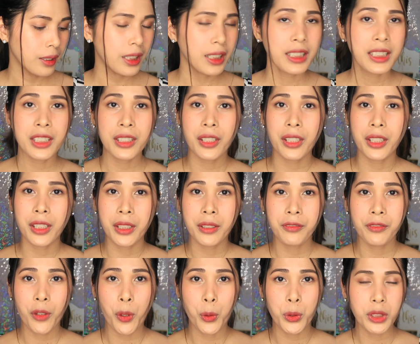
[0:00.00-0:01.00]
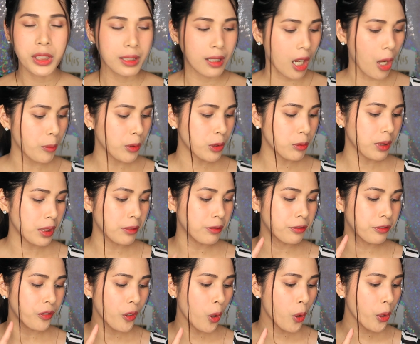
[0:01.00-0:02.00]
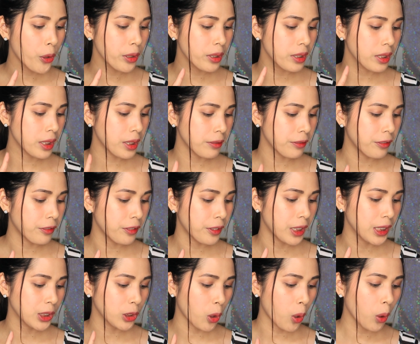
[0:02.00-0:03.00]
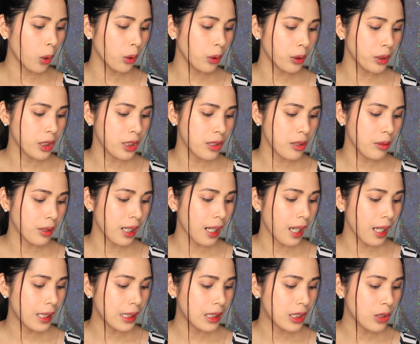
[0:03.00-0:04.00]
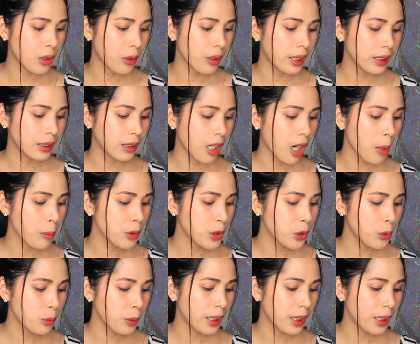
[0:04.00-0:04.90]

This earphones comes with four different colors, you guys. So it comes